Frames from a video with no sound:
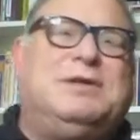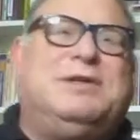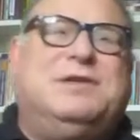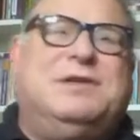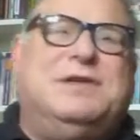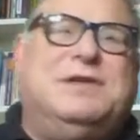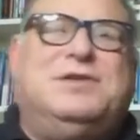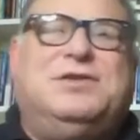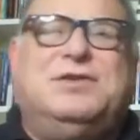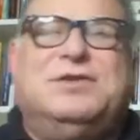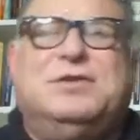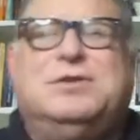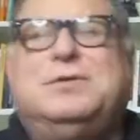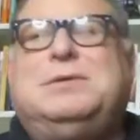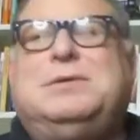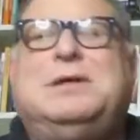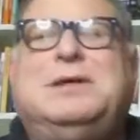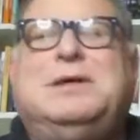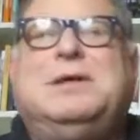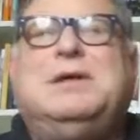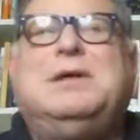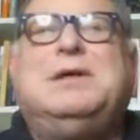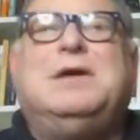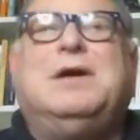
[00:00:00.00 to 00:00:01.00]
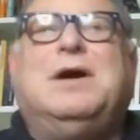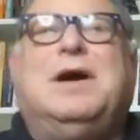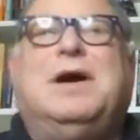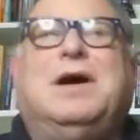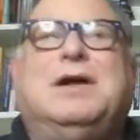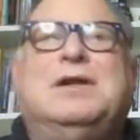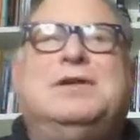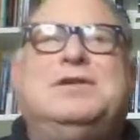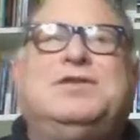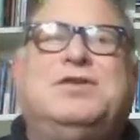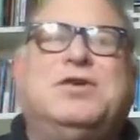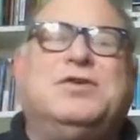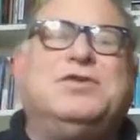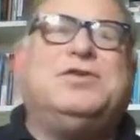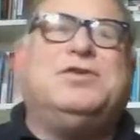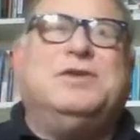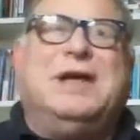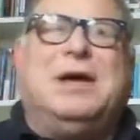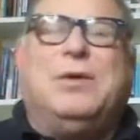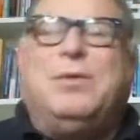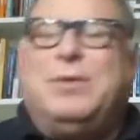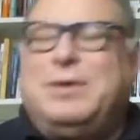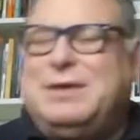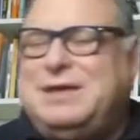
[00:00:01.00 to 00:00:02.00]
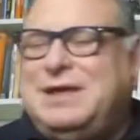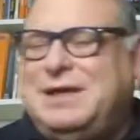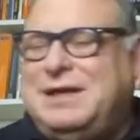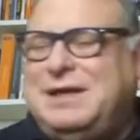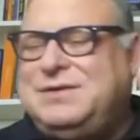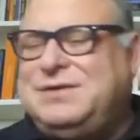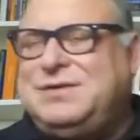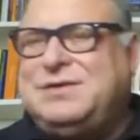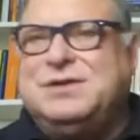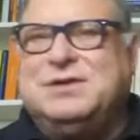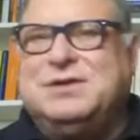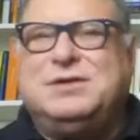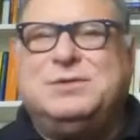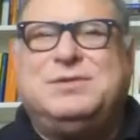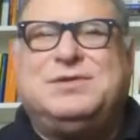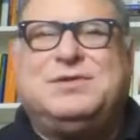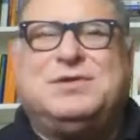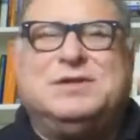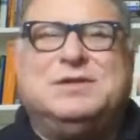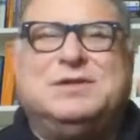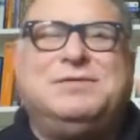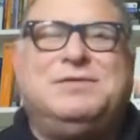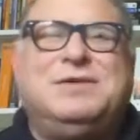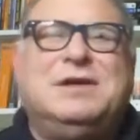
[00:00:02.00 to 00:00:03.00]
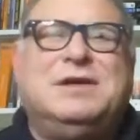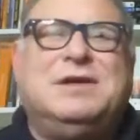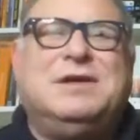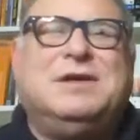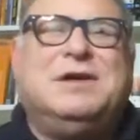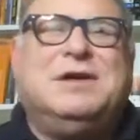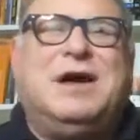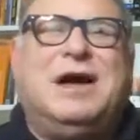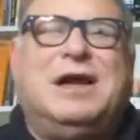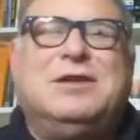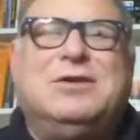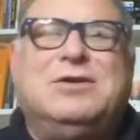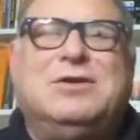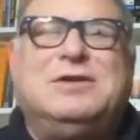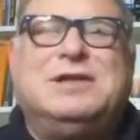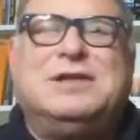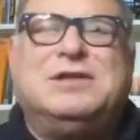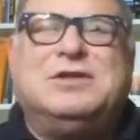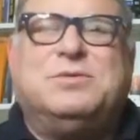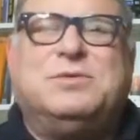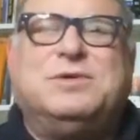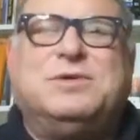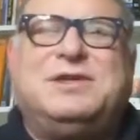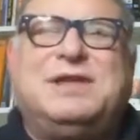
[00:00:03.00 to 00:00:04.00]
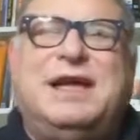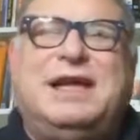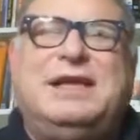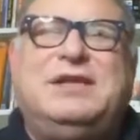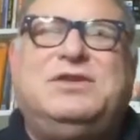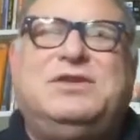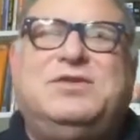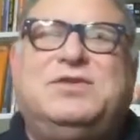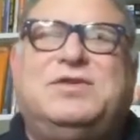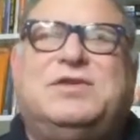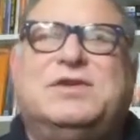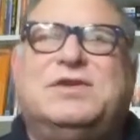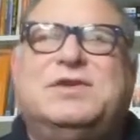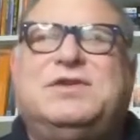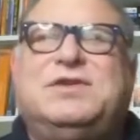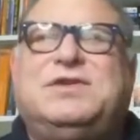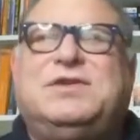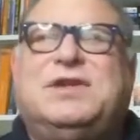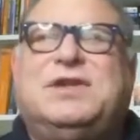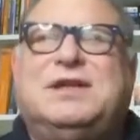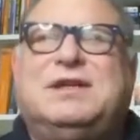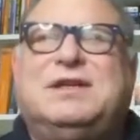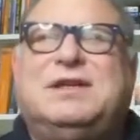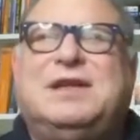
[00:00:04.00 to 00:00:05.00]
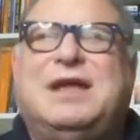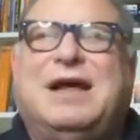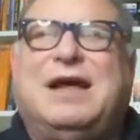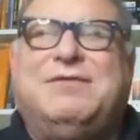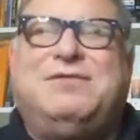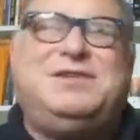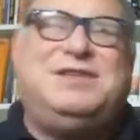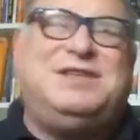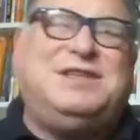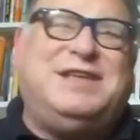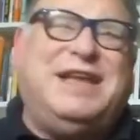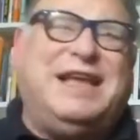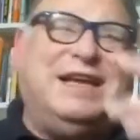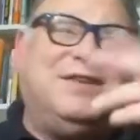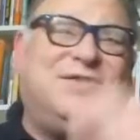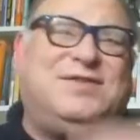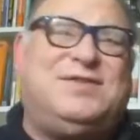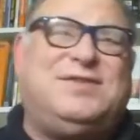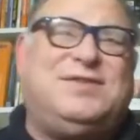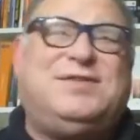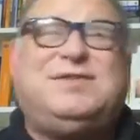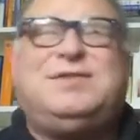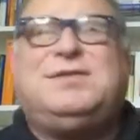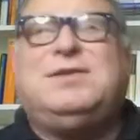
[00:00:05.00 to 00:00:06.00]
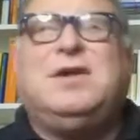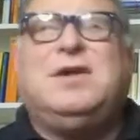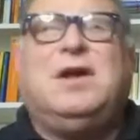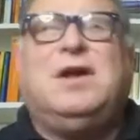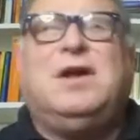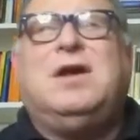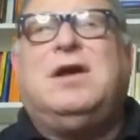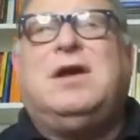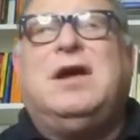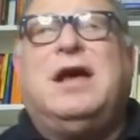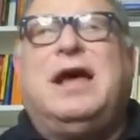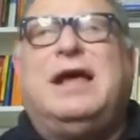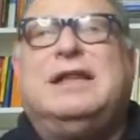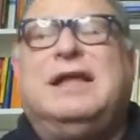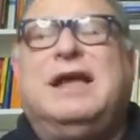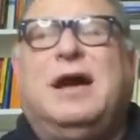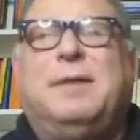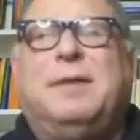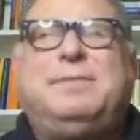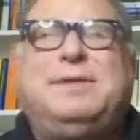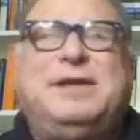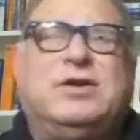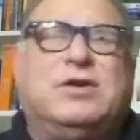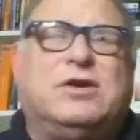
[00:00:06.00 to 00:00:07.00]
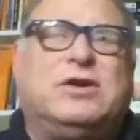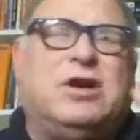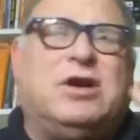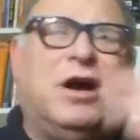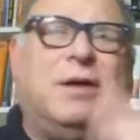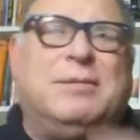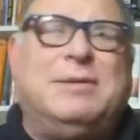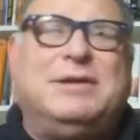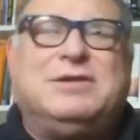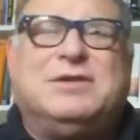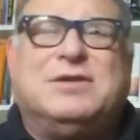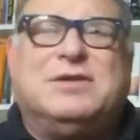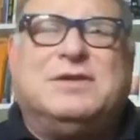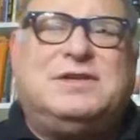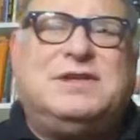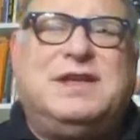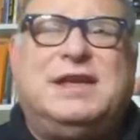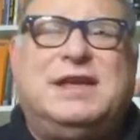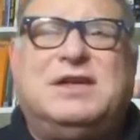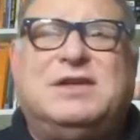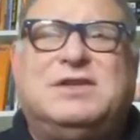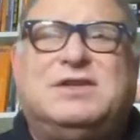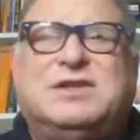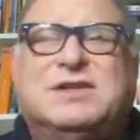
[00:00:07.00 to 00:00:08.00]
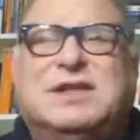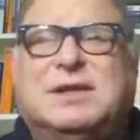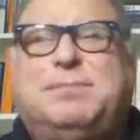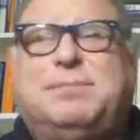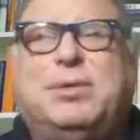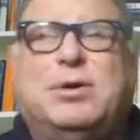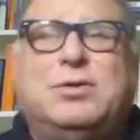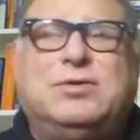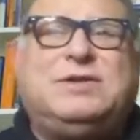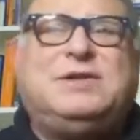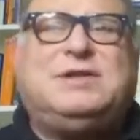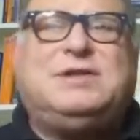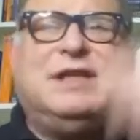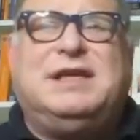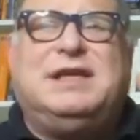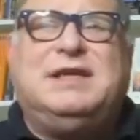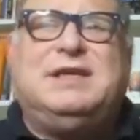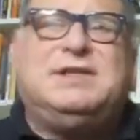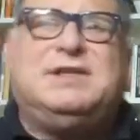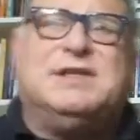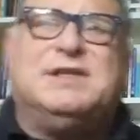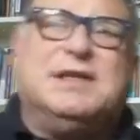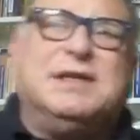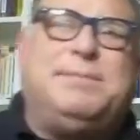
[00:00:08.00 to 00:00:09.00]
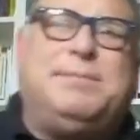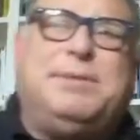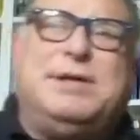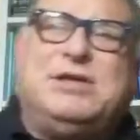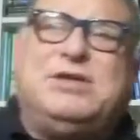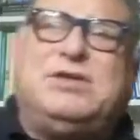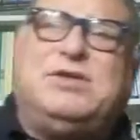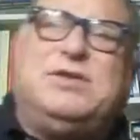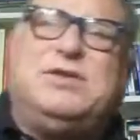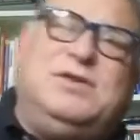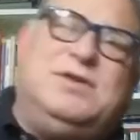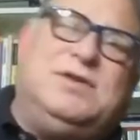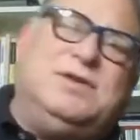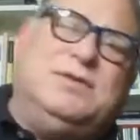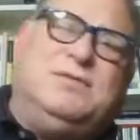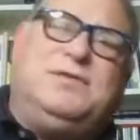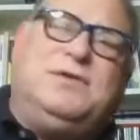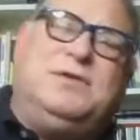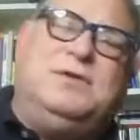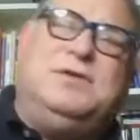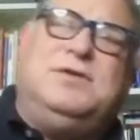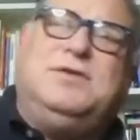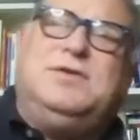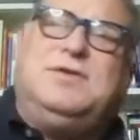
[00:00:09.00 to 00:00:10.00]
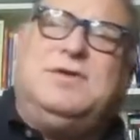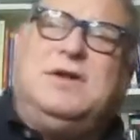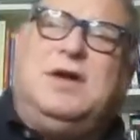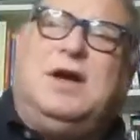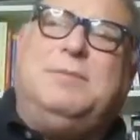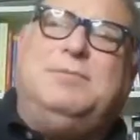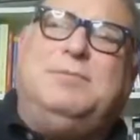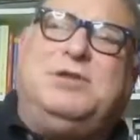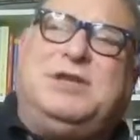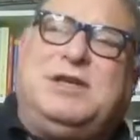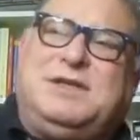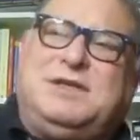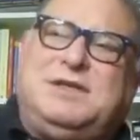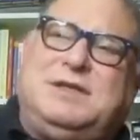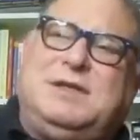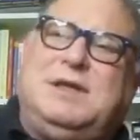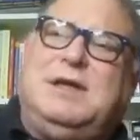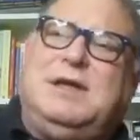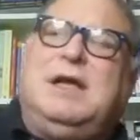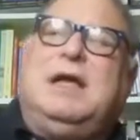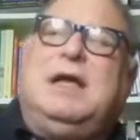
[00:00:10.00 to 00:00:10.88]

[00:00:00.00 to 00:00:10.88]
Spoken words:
do they do on social networking? So there was I learned that there was end users that have status, and they update or comment on status, and they post things like pictures and photos and objects.